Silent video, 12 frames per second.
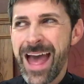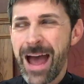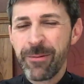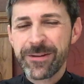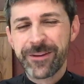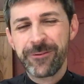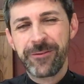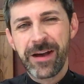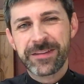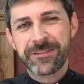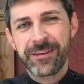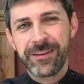I must
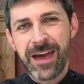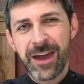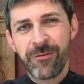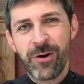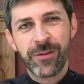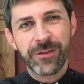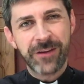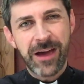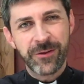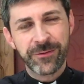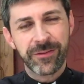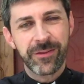confess that out of all the
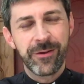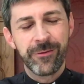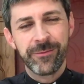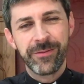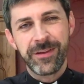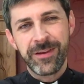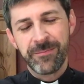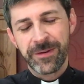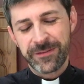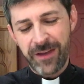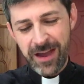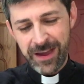titles of the
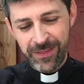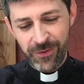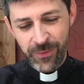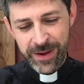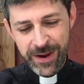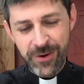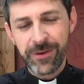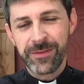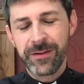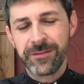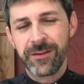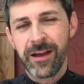Messiah that we hear in
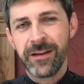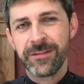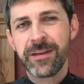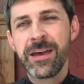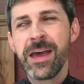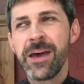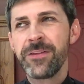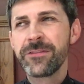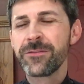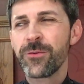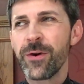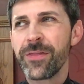these days, this
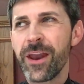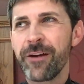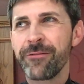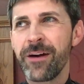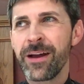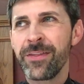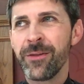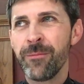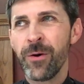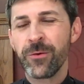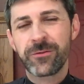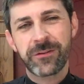is the one that I find the
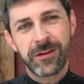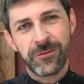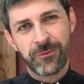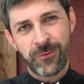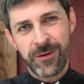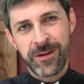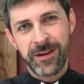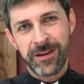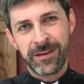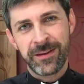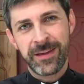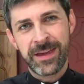most
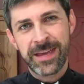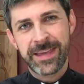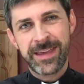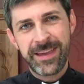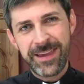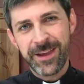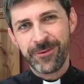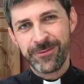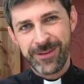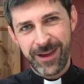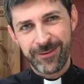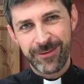intriguing. Key of
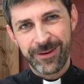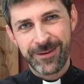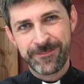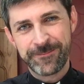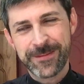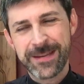David.